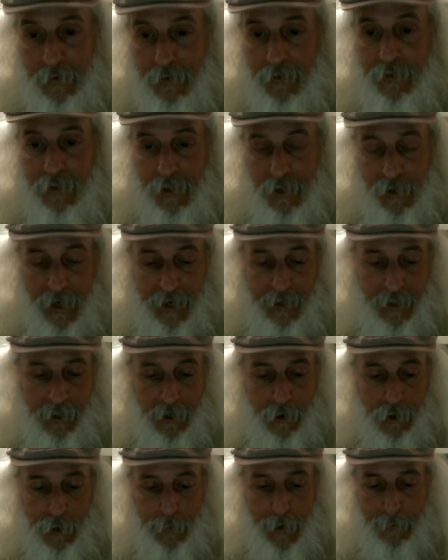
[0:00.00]
So I
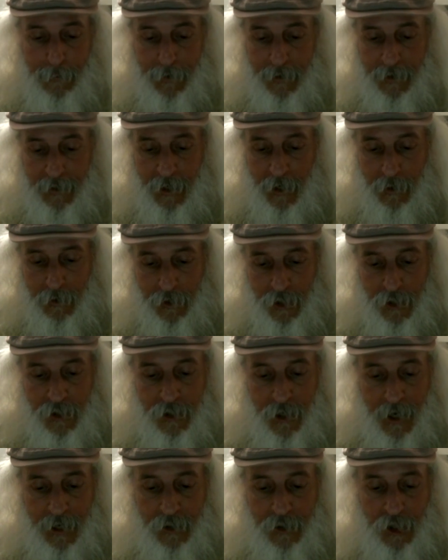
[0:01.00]
encourage people to go
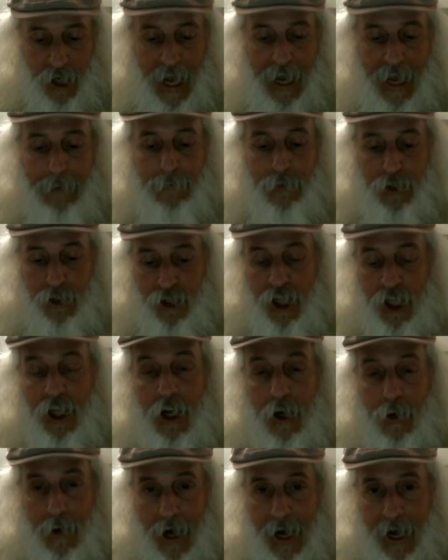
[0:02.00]
just uh, James G
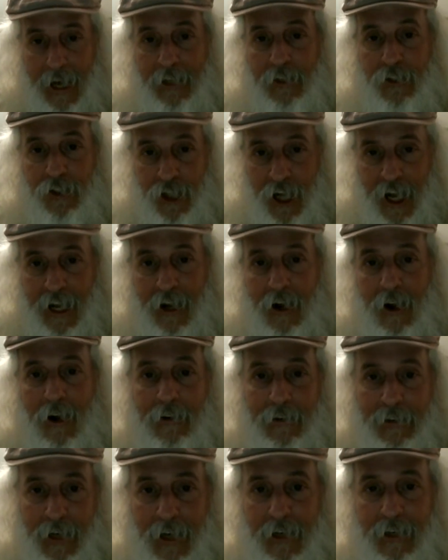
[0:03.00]
O I J
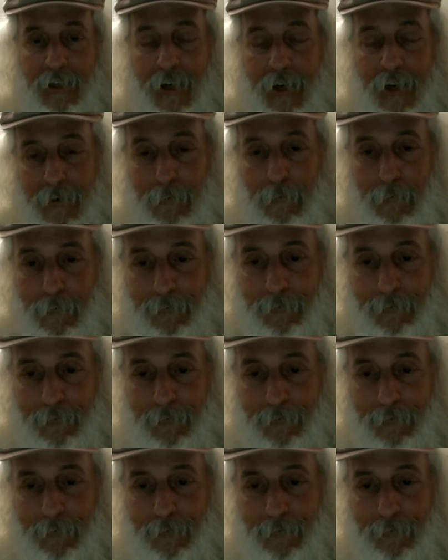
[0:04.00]
R dot com.